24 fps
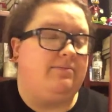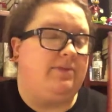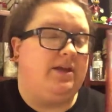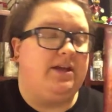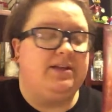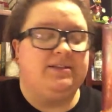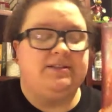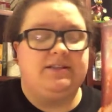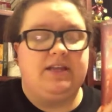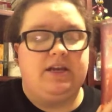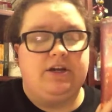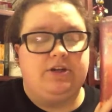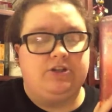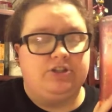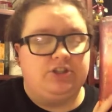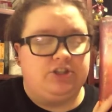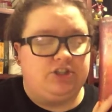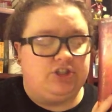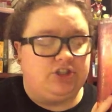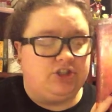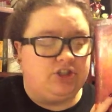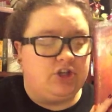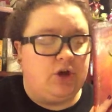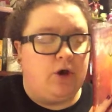because they are
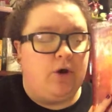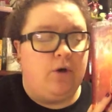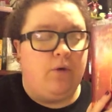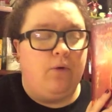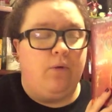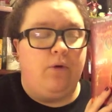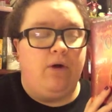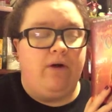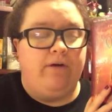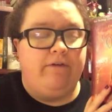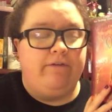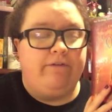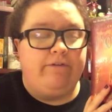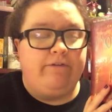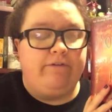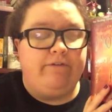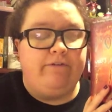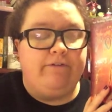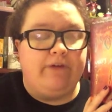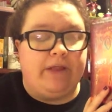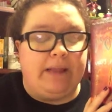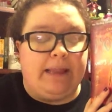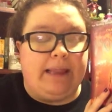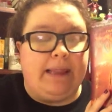just so
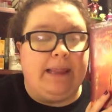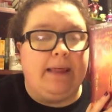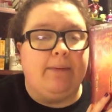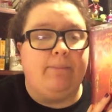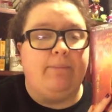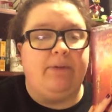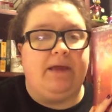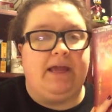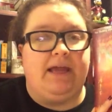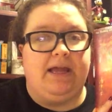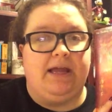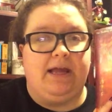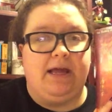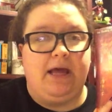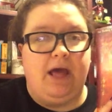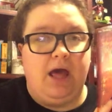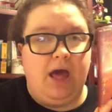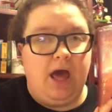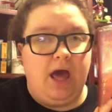flipping